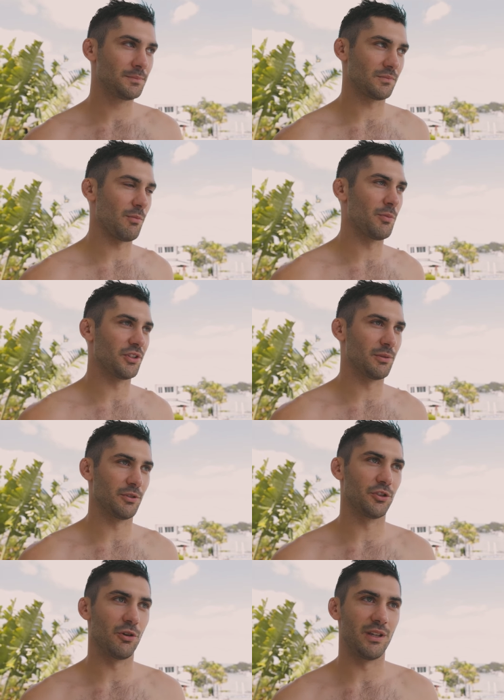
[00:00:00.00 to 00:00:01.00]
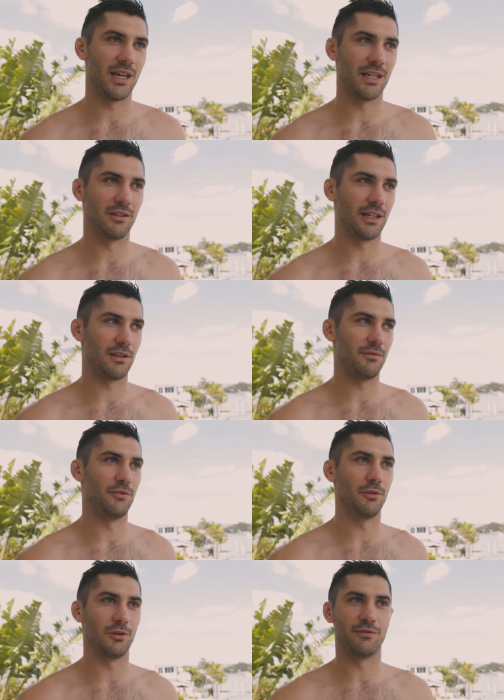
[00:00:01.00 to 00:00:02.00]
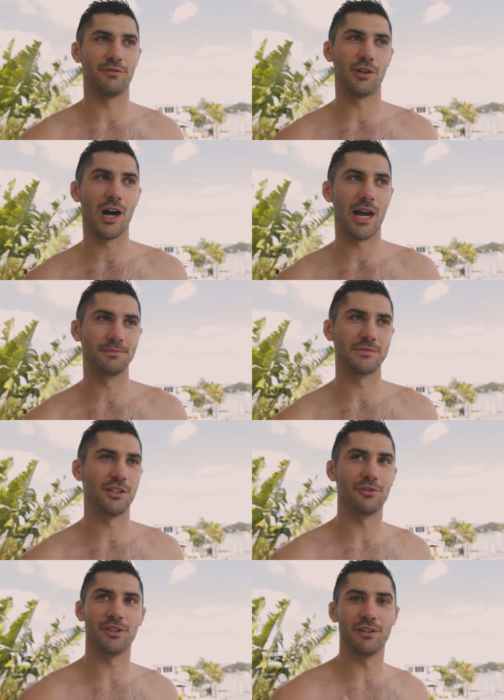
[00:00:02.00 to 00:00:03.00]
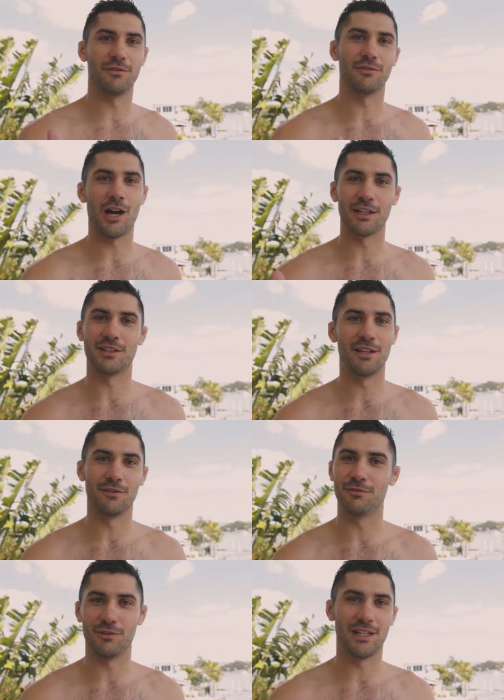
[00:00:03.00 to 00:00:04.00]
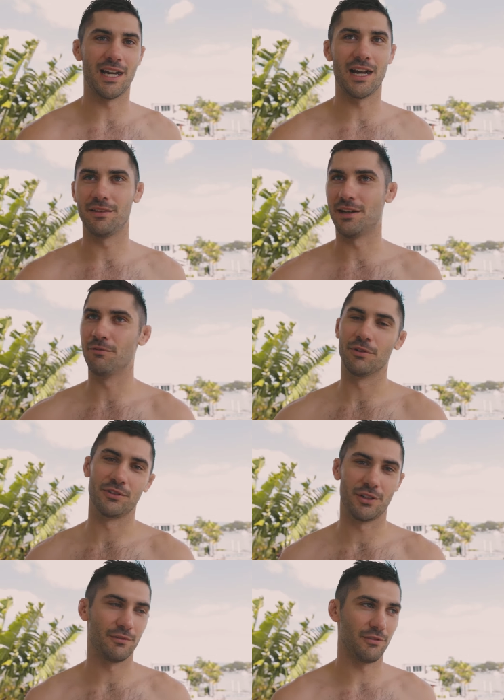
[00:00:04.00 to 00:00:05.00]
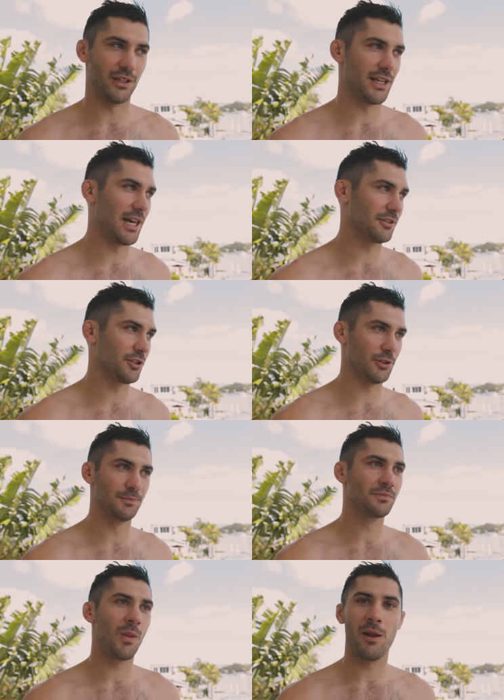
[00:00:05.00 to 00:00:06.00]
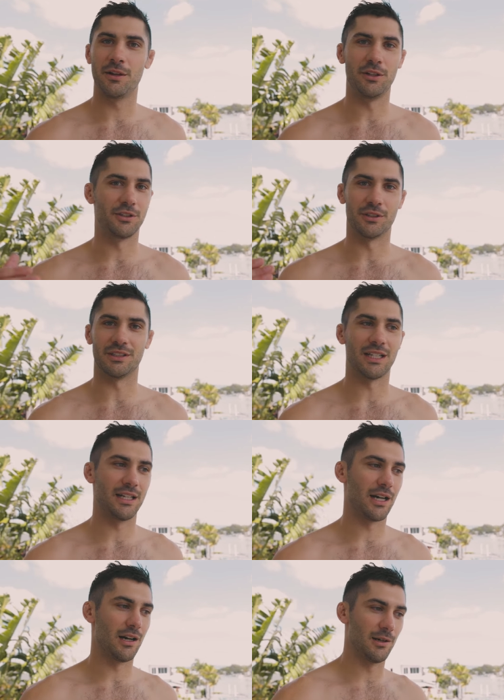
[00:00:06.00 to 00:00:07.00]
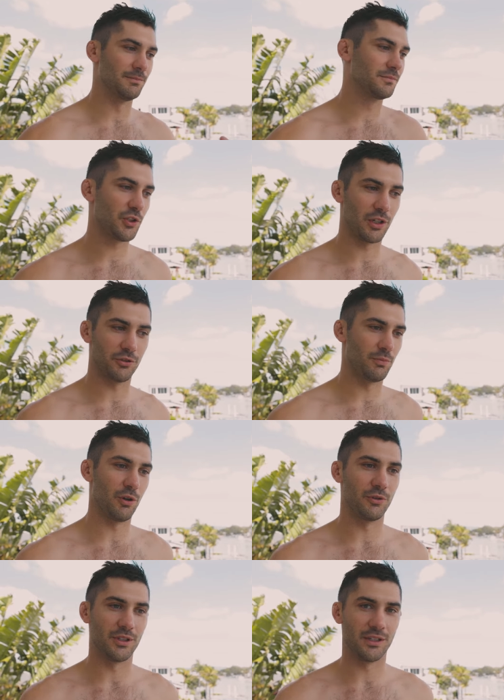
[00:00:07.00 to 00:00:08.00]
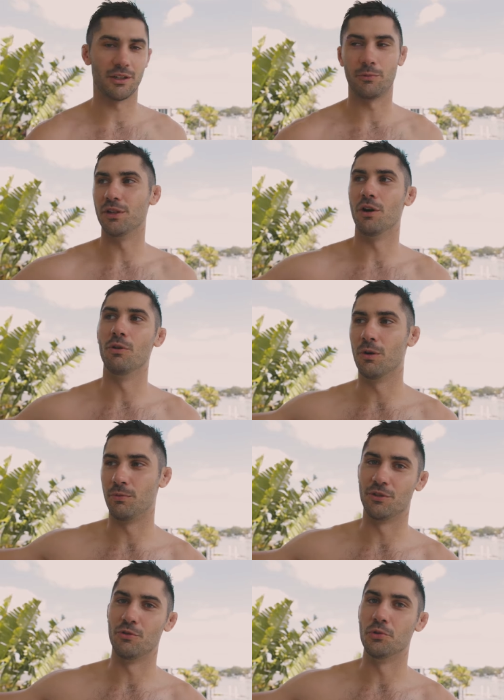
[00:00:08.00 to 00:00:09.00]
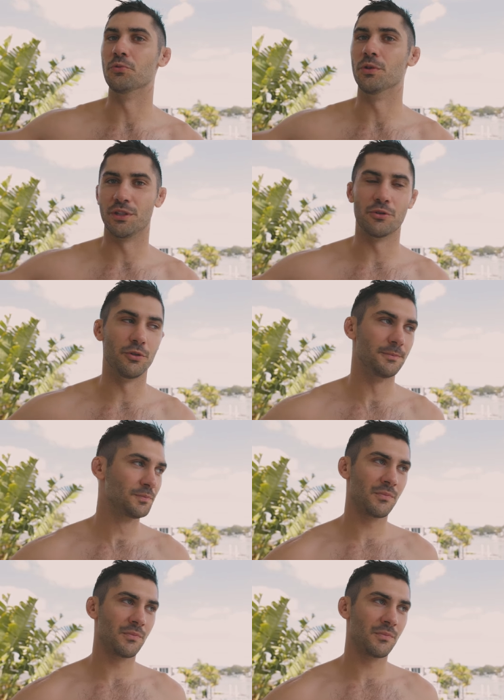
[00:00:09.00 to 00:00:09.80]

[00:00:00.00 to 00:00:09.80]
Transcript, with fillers: I remember someone told me that like if you're on a flight and you see the flight attendant freak out, then everyone's going to freak out. So you just got to stay calm, trust the process. Like we know what we do is really good.